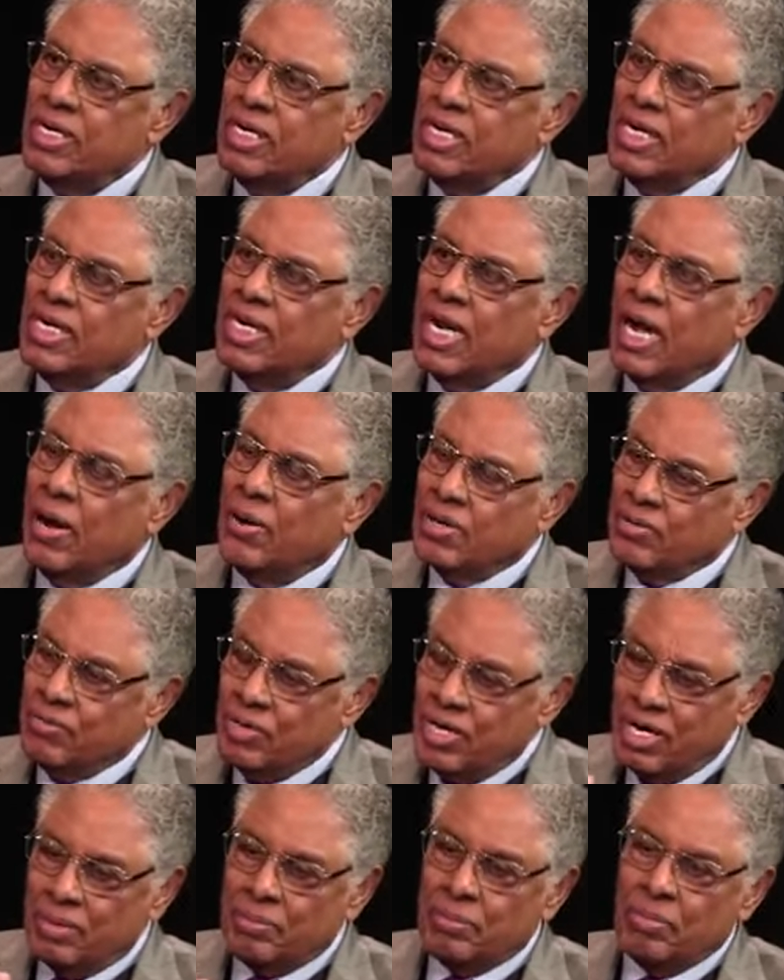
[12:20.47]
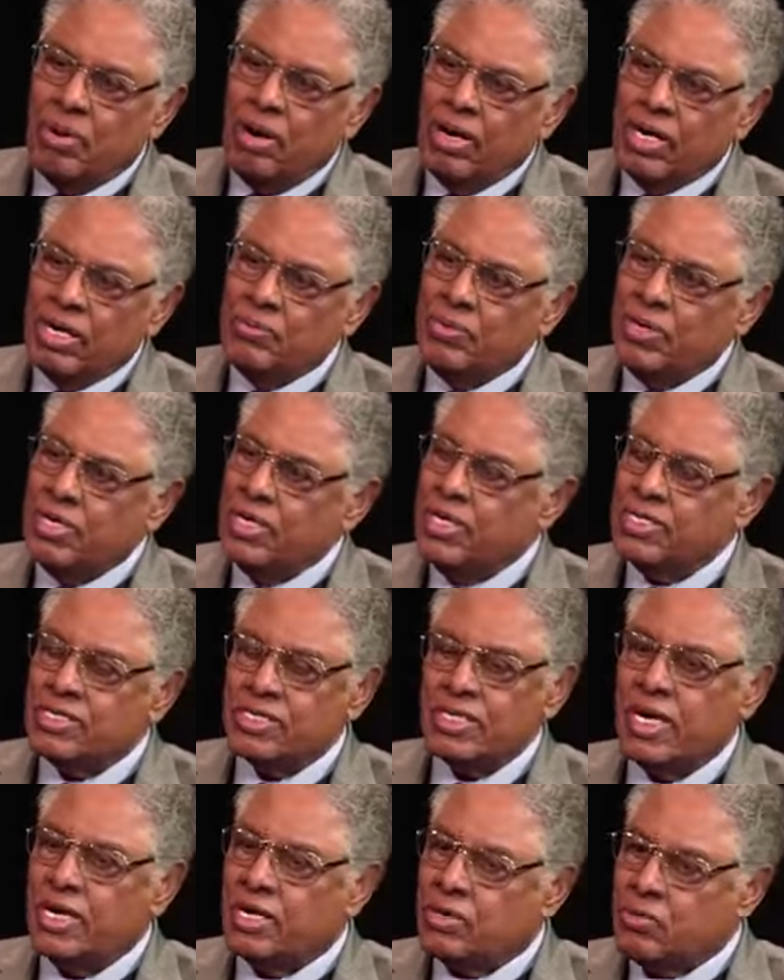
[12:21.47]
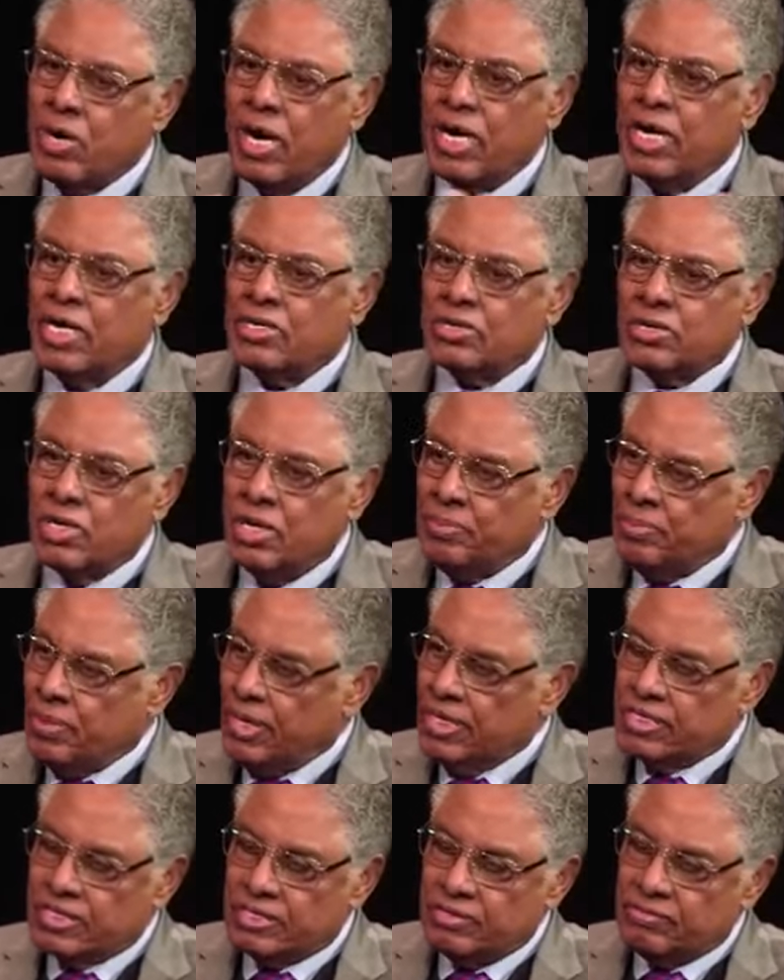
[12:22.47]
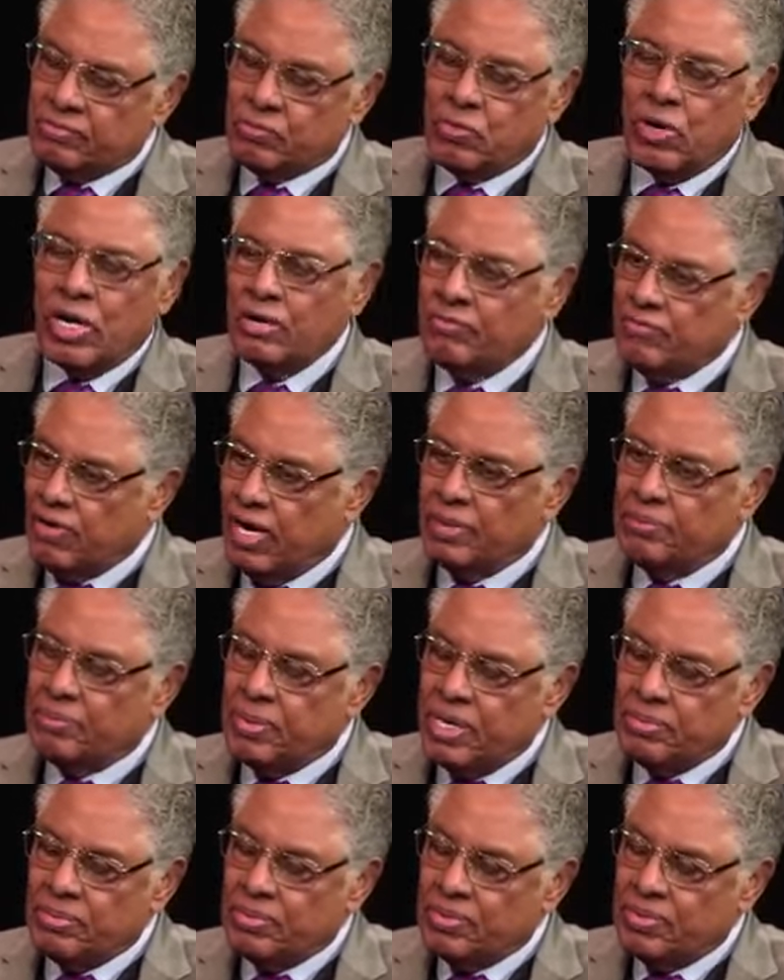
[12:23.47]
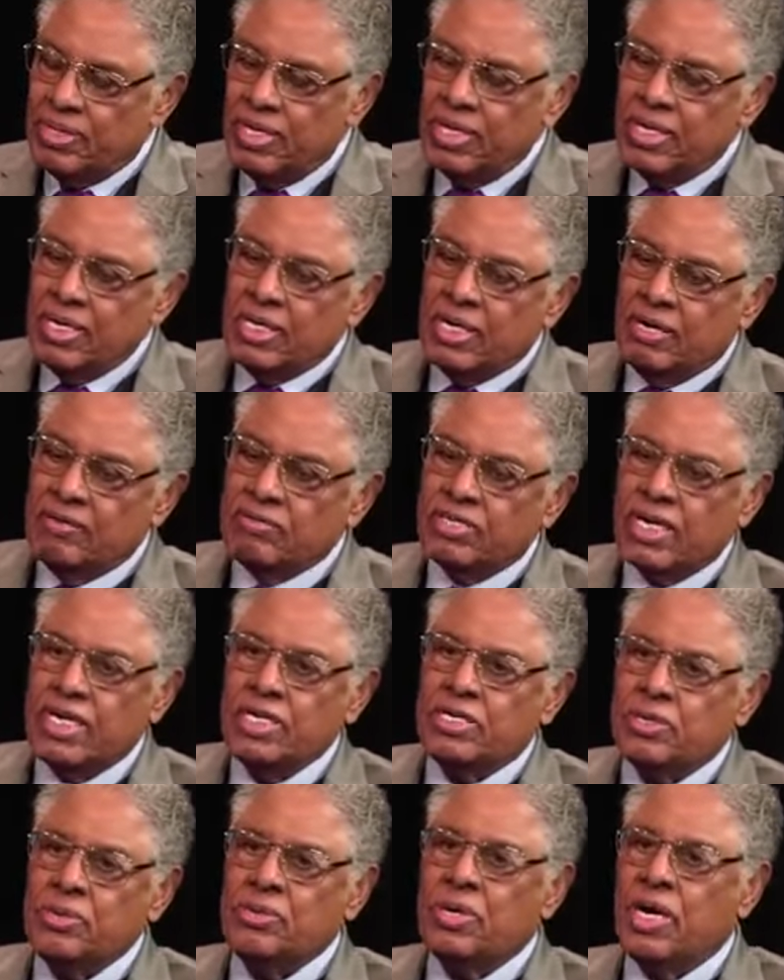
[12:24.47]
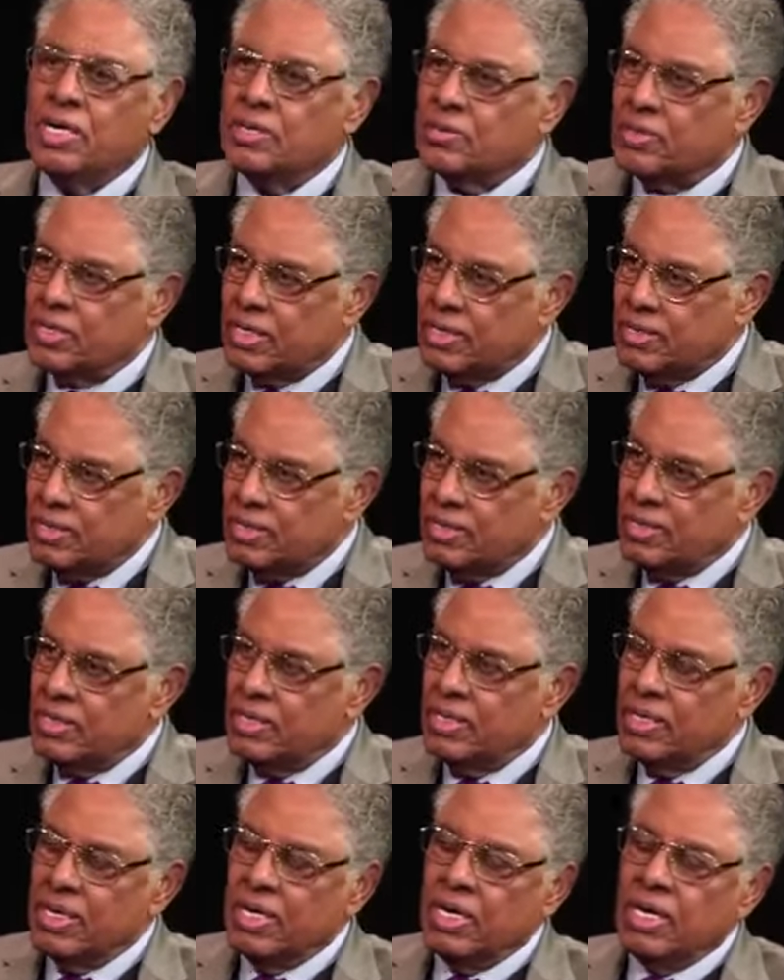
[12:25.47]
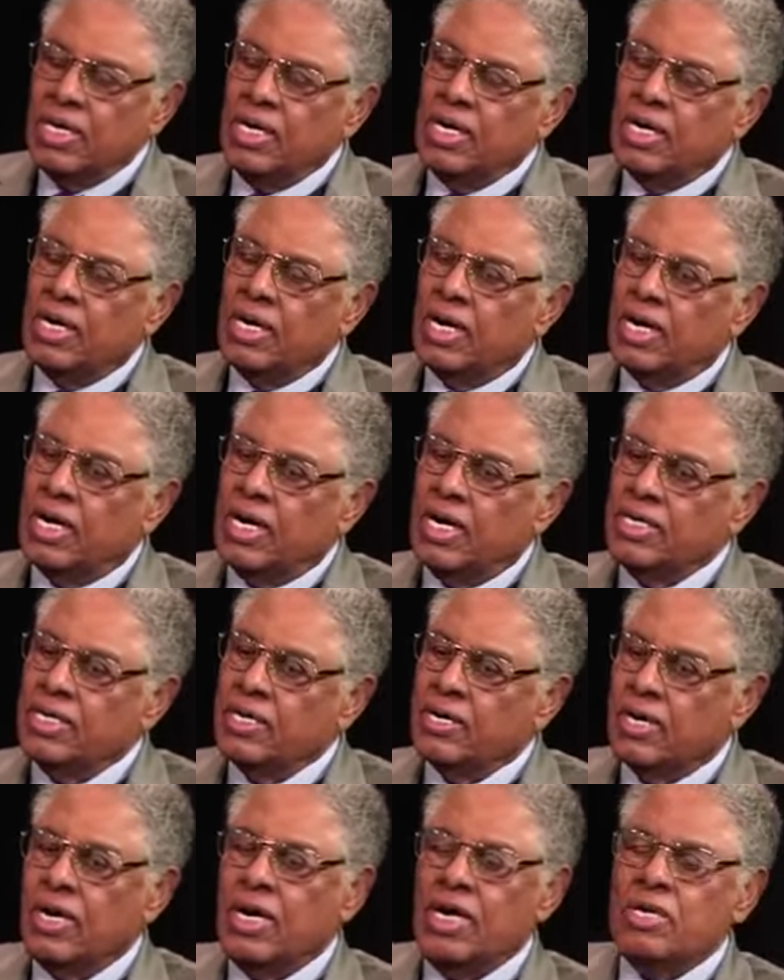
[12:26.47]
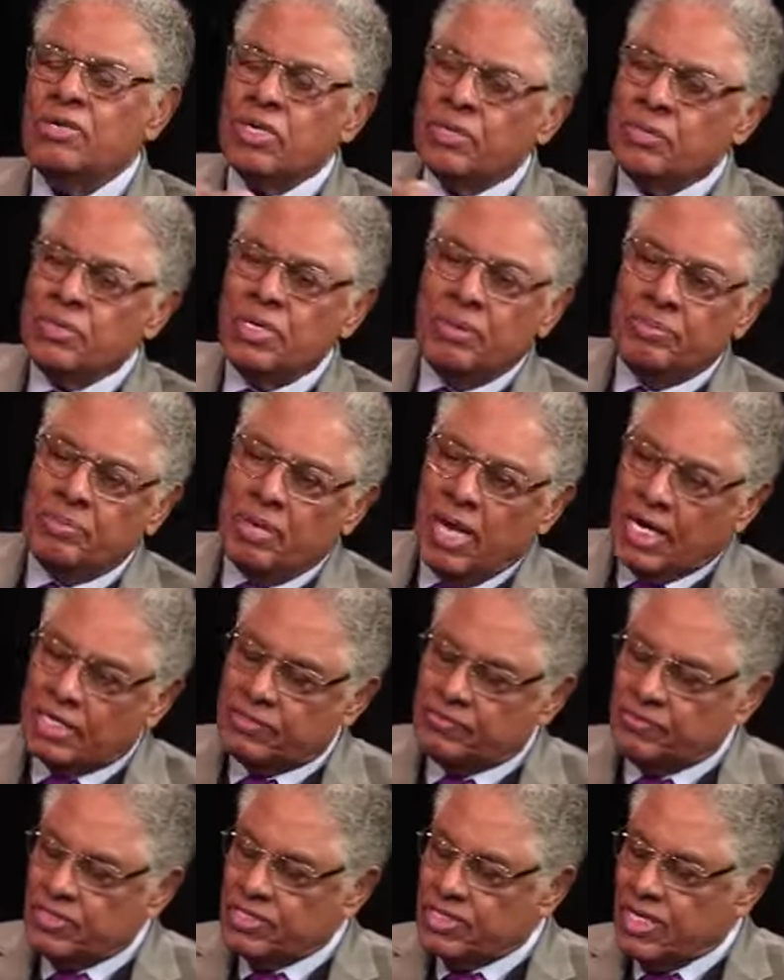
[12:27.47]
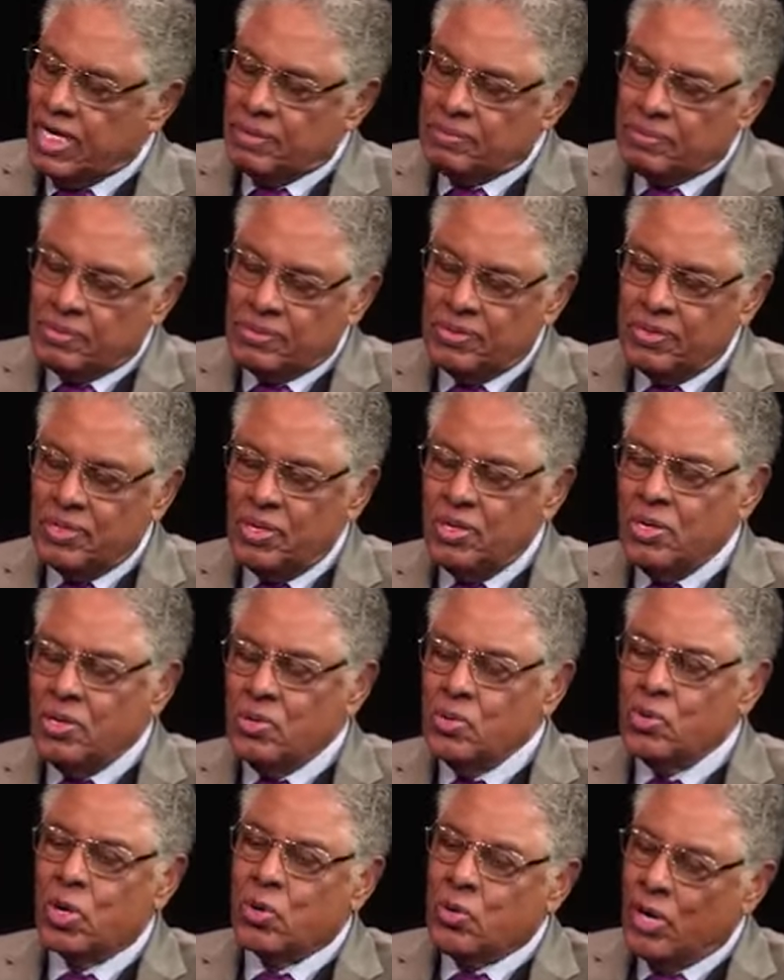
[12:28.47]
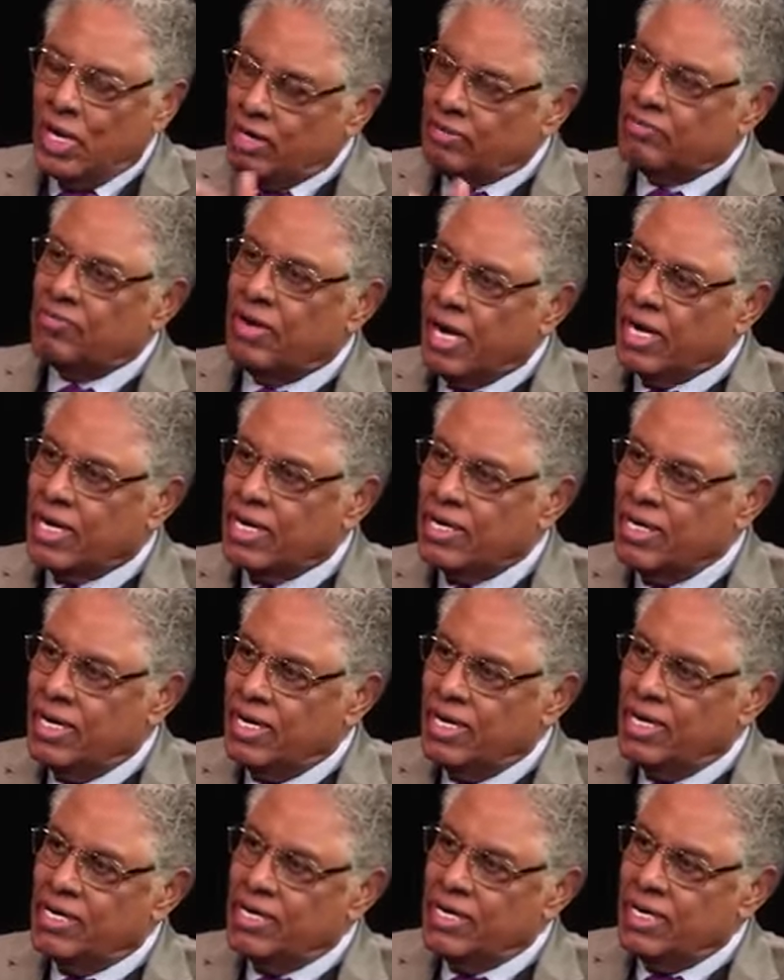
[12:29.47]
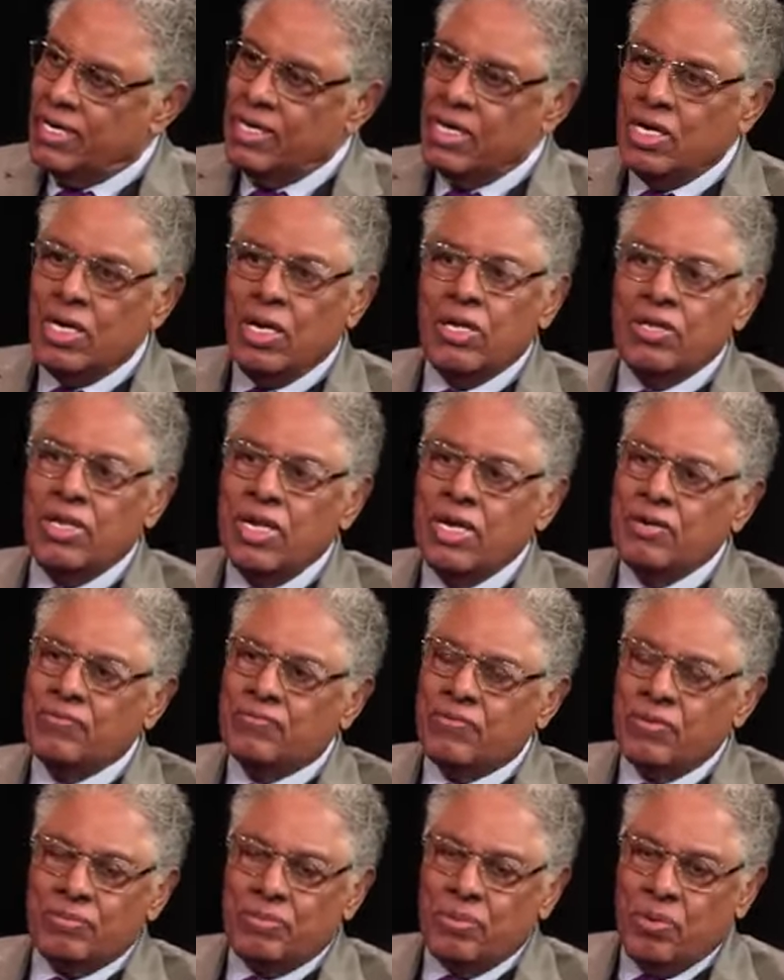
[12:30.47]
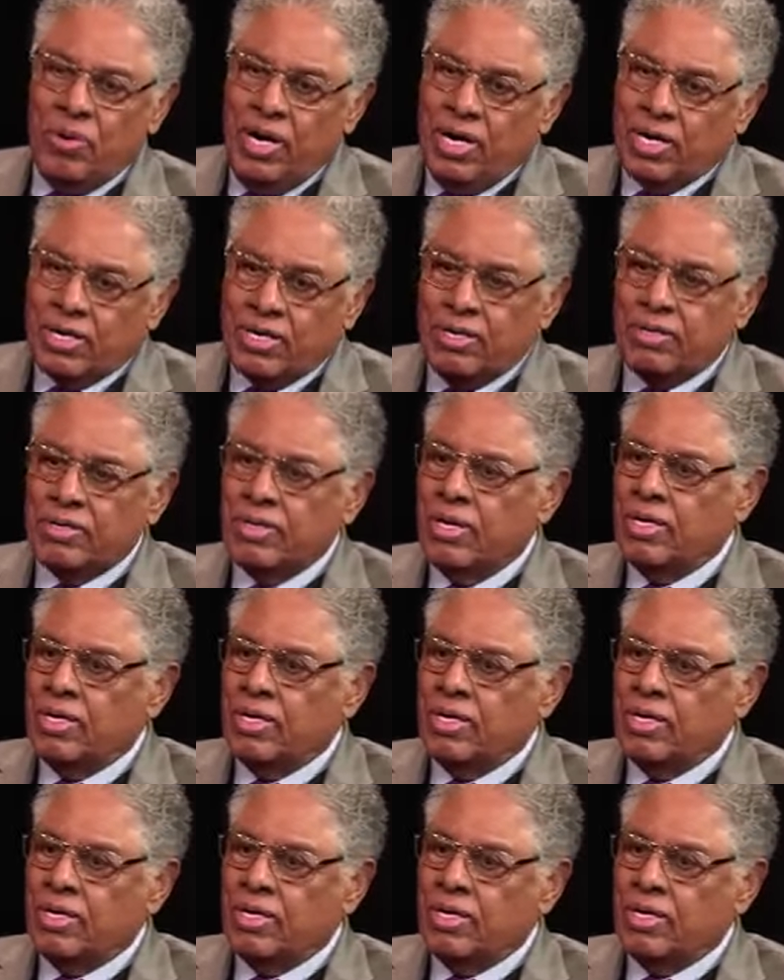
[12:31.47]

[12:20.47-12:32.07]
Right. Now, in a market where there's, say, a chronic surplus of qualified people of, say, 200, and there are 100 blacks, for example, who are qualified, then if the employer